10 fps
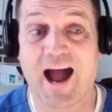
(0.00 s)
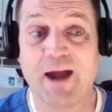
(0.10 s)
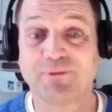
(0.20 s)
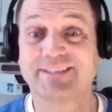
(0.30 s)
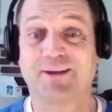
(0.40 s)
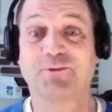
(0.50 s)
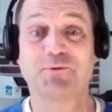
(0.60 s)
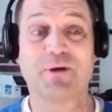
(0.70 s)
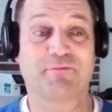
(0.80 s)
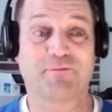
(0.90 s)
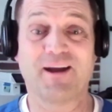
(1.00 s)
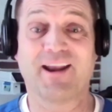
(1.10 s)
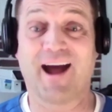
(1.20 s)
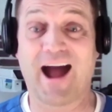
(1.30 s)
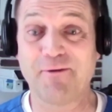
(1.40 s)
I will tell you up
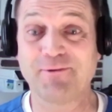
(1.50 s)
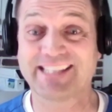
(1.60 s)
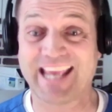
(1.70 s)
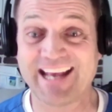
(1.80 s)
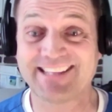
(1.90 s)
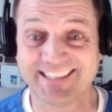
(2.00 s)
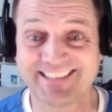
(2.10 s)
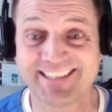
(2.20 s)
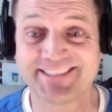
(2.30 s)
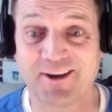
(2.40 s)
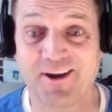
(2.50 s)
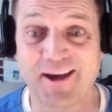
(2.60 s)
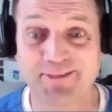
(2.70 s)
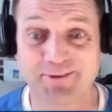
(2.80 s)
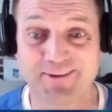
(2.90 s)
front, I was hesitant to
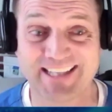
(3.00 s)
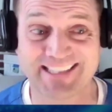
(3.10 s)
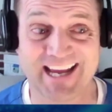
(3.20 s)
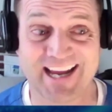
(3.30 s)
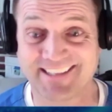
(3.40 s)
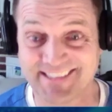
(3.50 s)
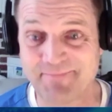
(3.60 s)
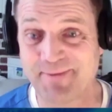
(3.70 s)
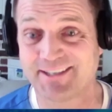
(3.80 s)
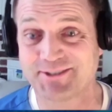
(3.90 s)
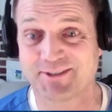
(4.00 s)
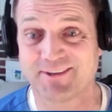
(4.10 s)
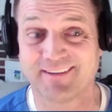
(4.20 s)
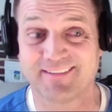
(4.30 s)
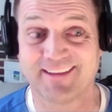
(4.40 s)
authorize that because I'm not
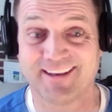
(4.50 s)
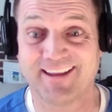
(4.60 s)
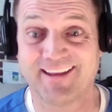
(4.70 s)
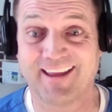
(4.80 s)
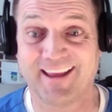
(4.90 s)
sure that